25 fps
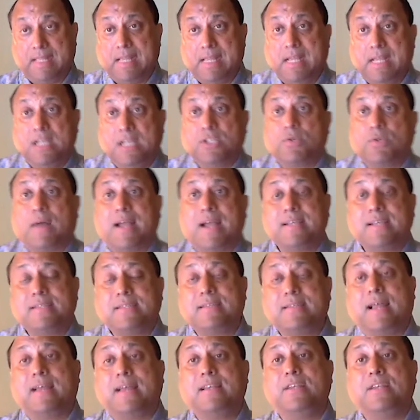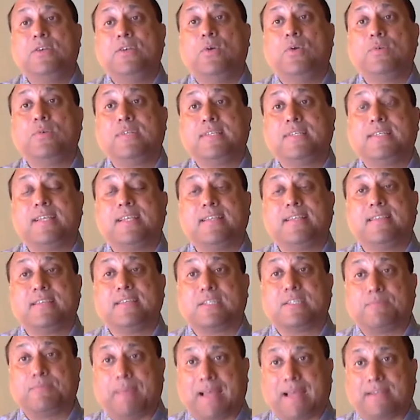So I started noticing
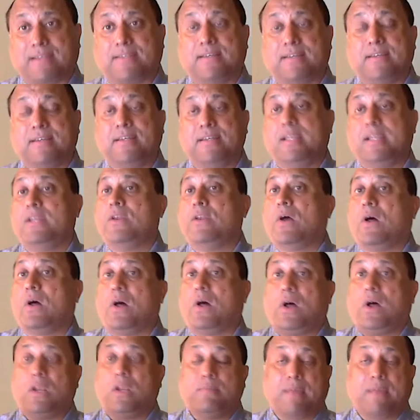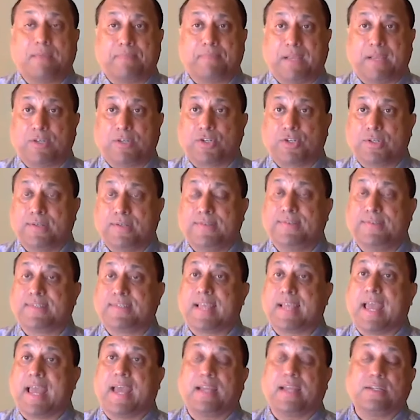this pattern in all my patients
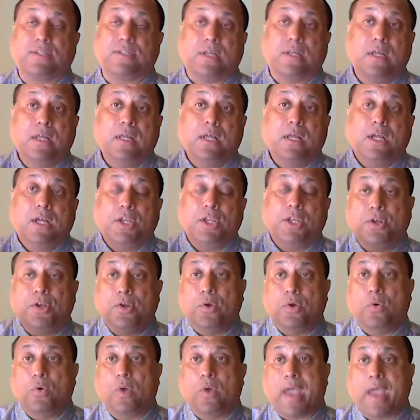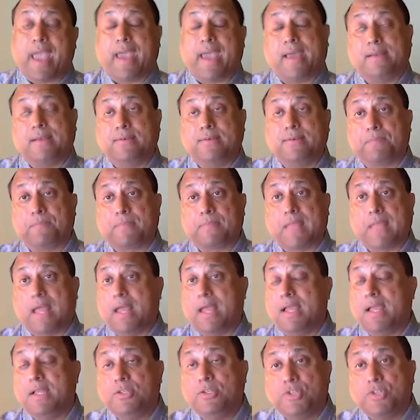and,
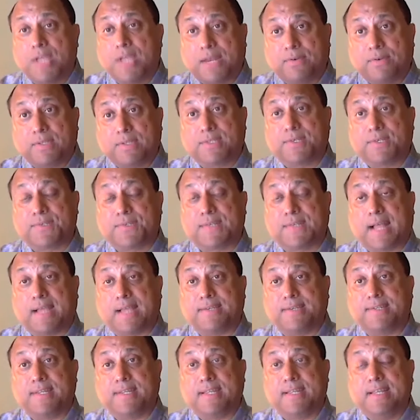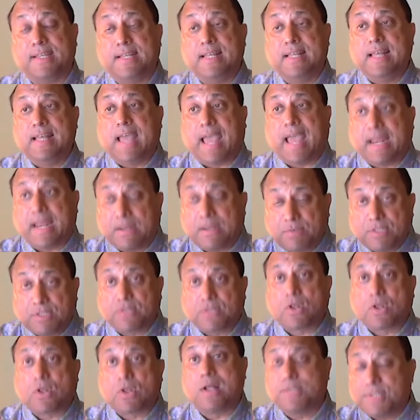in general society. And I was
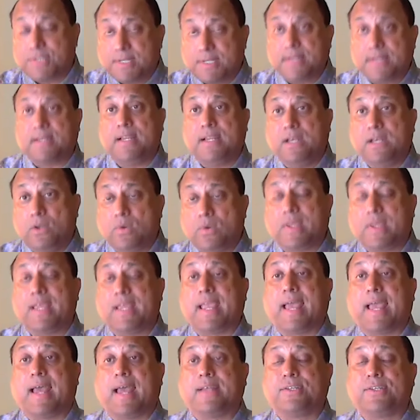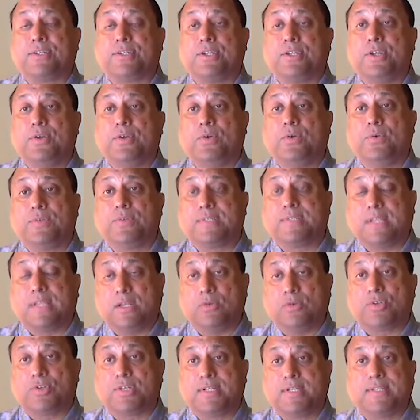constantly looking at,
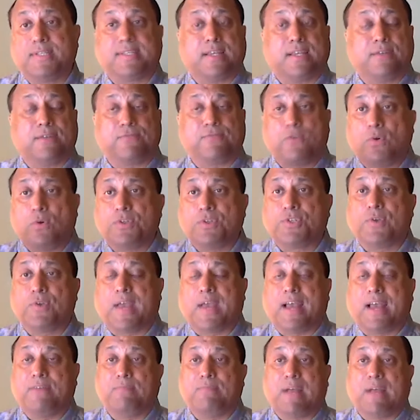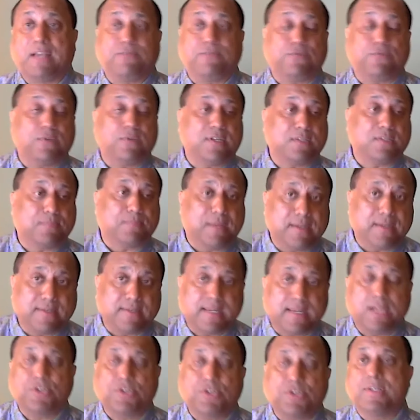solutions. And of course, you have mindfulness
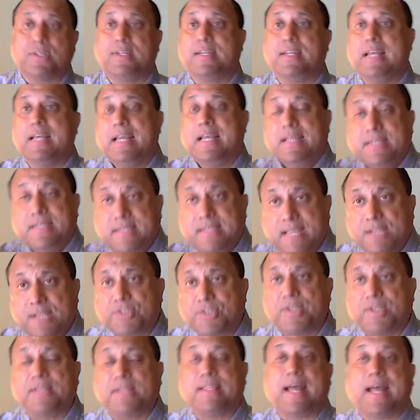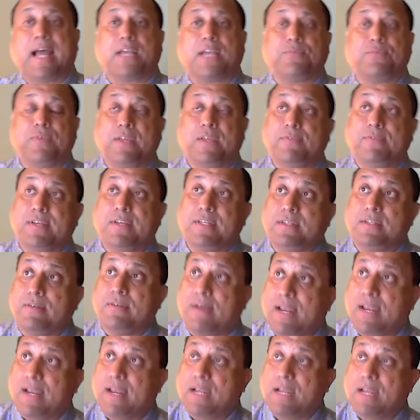meditation, teaching that. We even
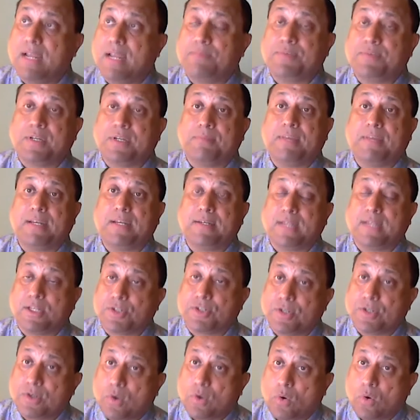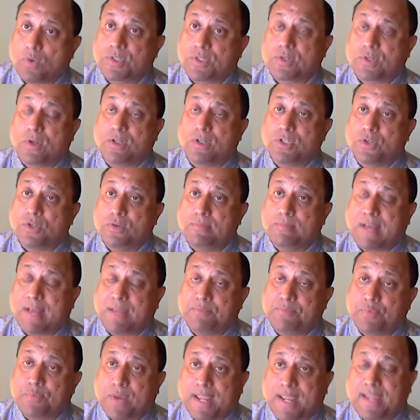developed a meditation course called Tune My
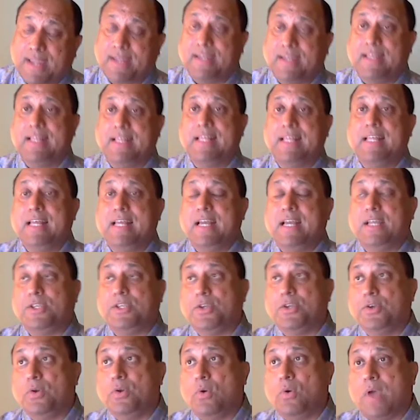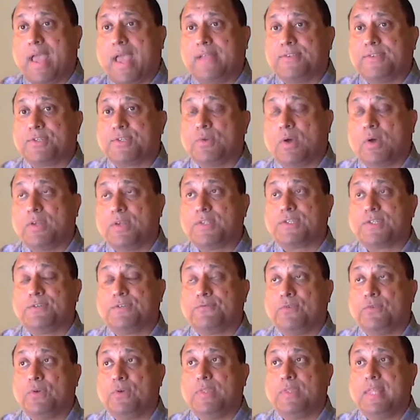Brain, and so on and so
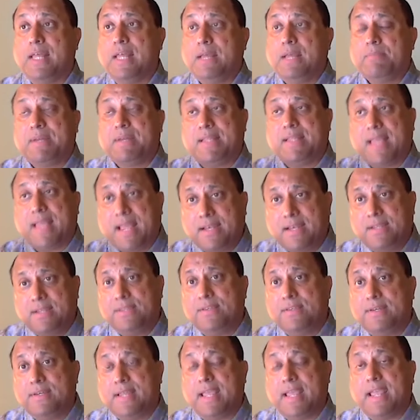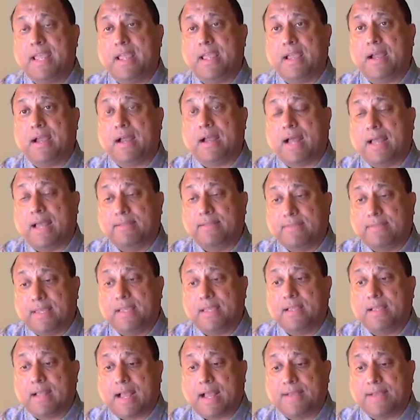forth. But at the end of the day, I
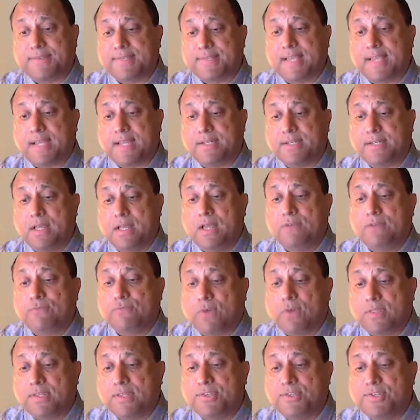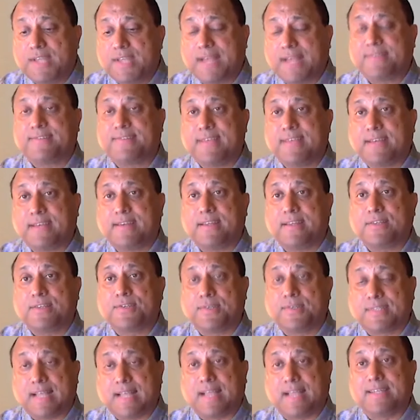think I said, for the jet-setting
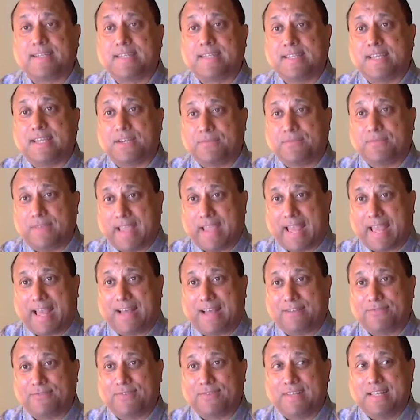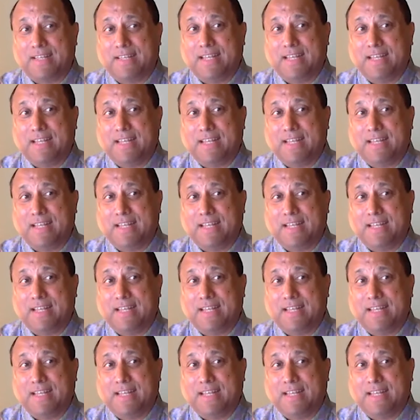society that we have,